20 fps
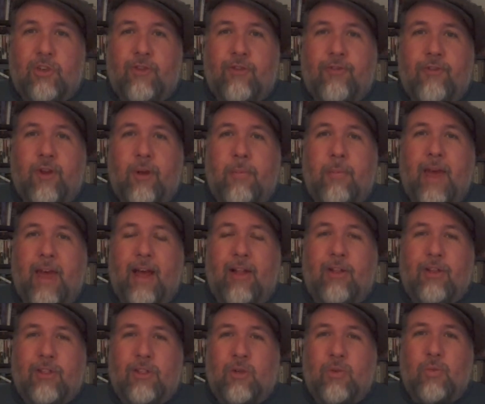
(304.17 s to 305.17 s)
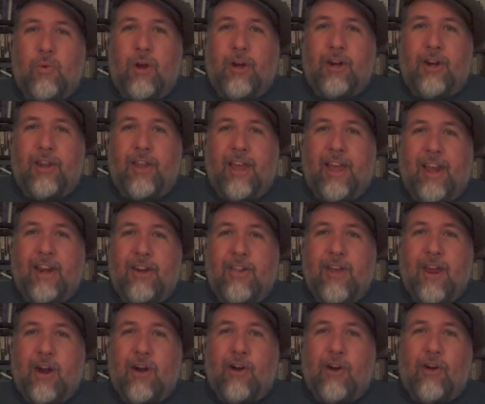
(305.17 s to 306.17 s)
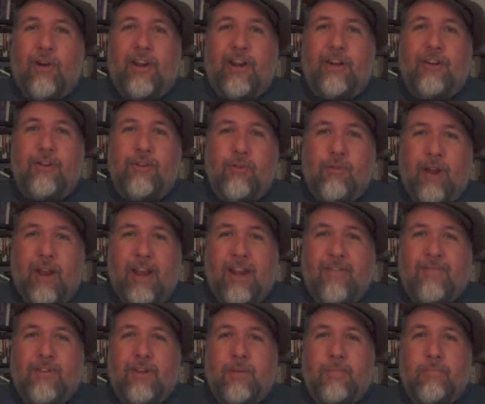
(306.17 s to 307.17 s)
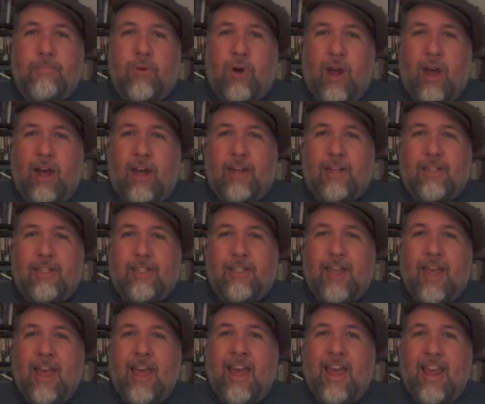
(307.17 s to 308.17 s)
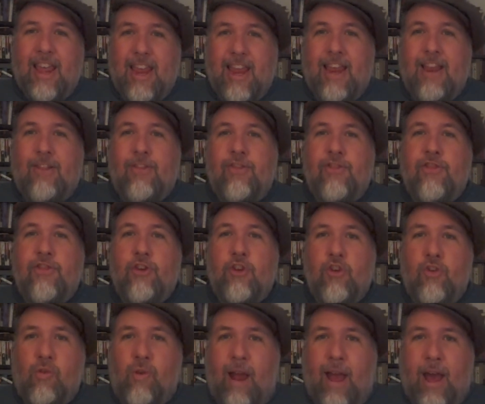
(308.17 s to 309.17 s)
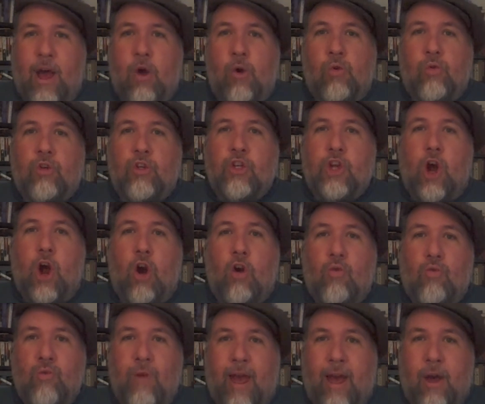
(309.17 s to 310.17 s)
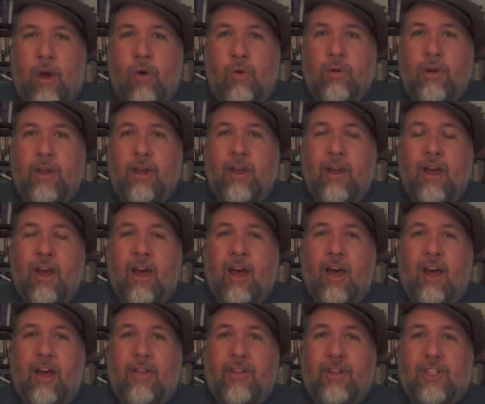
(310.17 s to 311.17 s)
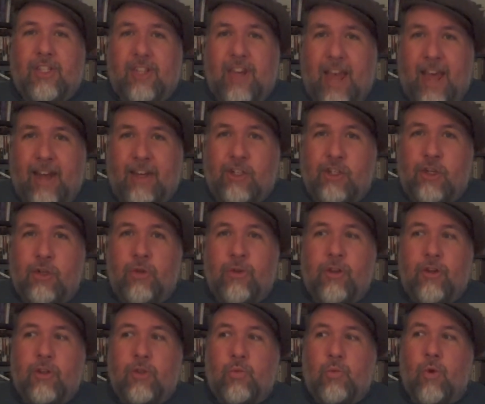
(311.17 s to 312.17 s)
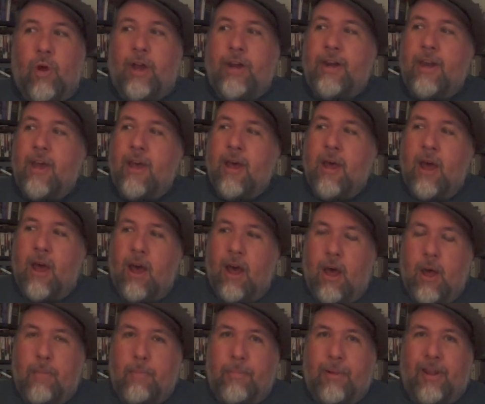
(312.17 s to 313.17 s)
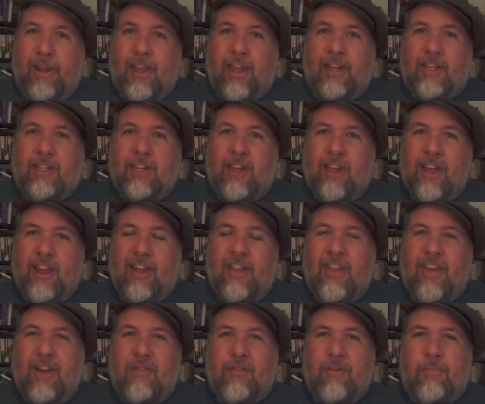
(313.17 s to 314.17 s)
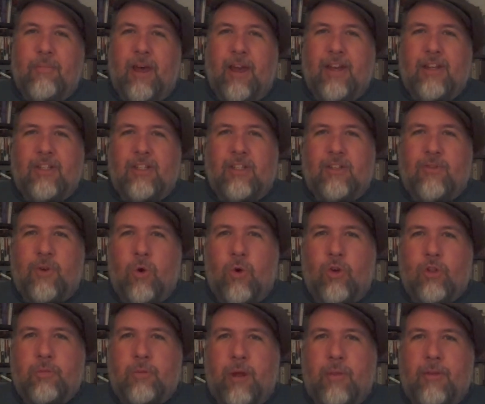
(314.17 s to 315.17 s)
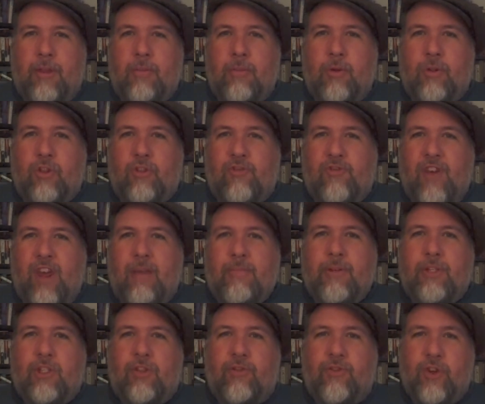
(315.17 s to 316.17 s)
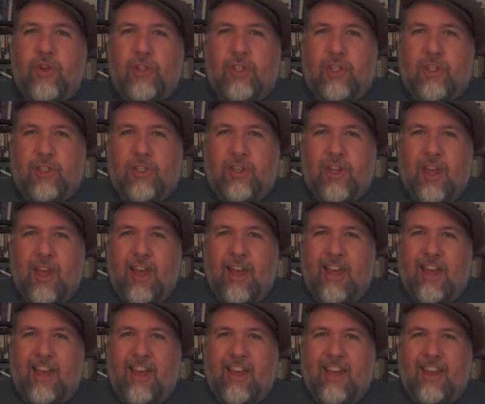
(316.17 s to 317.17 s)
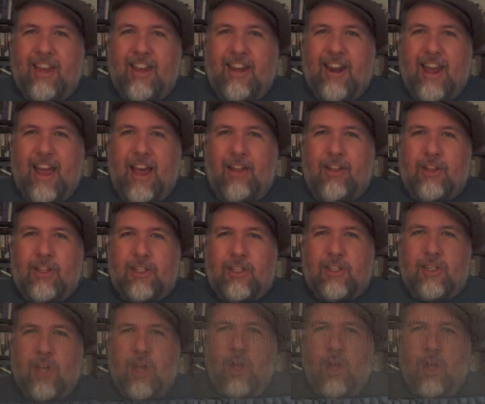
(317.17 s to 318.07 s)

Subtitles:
from Alice in Wonderland that are engraved in bronze in the ground around the statue. There's one plate that reminds us, of course, probably the most famous verses in Alice.